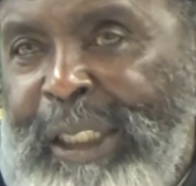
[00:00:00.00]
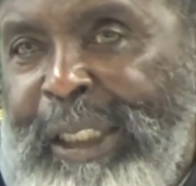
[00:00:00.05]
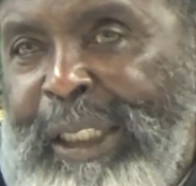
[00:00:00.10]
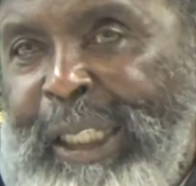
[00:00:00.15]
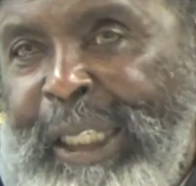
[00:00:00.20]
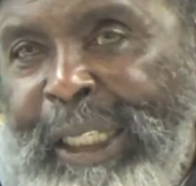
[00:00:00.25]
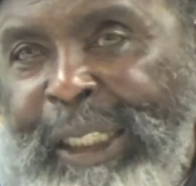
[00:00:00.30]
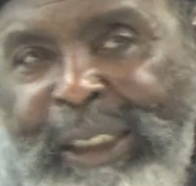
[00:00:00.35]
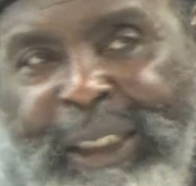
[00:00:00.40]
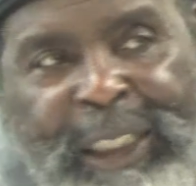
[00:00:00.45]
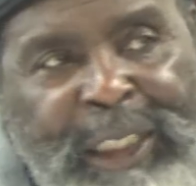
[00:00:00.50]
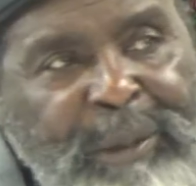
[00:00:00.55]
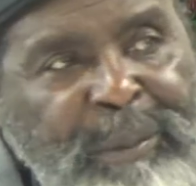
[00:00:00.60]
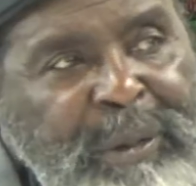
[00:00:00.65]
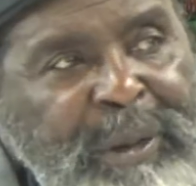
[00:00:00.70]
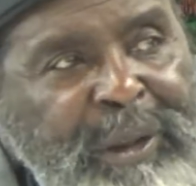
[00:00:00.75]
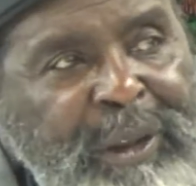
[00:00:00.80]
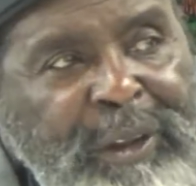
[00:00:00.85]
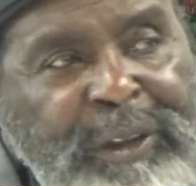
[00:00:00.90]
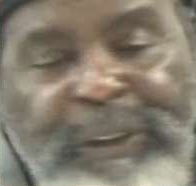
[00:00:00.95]
it like
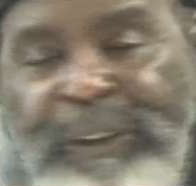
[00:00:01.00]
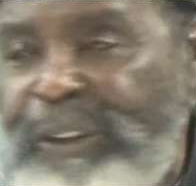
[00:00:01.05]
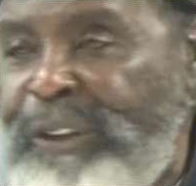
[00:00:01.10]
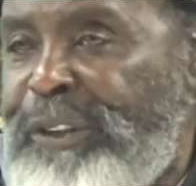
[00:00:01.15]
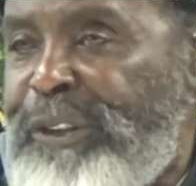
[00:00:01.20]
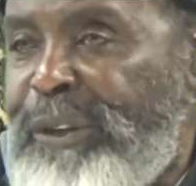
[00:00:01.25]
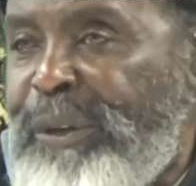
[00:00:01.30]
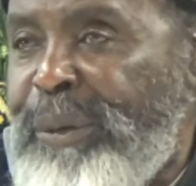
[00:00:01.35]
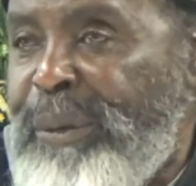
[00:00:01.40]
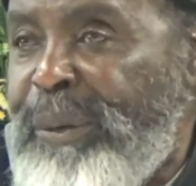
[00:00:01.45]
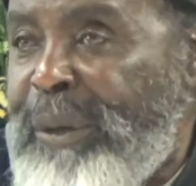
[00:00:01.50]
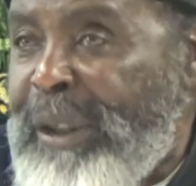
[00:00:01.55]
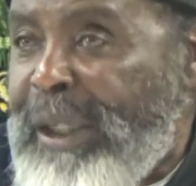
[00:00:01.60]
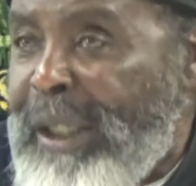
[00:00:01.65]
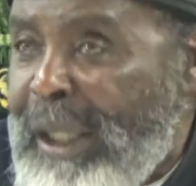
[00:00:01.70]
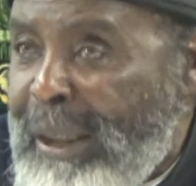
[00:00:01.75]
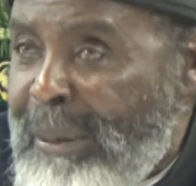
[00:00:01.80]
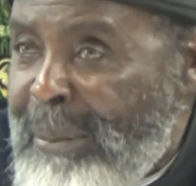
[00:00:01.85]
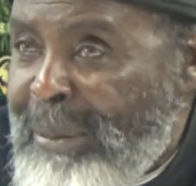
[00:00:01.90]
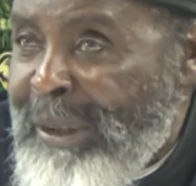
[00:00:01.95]
that because it's too
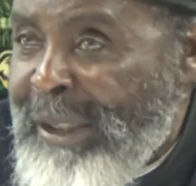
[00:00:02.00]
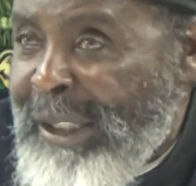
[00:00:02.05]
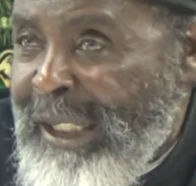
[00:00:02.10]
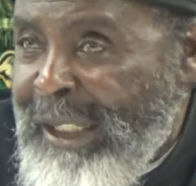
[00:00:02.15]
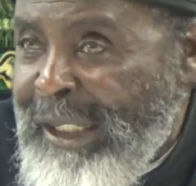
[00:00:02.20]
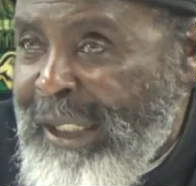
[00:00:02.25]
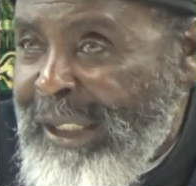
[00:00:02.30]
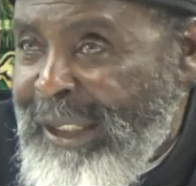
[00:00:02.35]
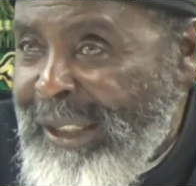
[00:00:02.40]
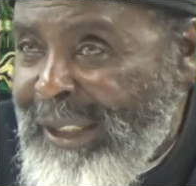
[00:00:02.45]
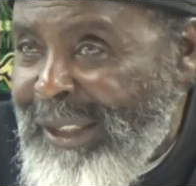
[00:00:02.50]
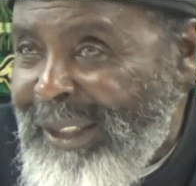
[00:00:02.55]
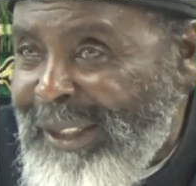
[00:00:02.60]
complicated.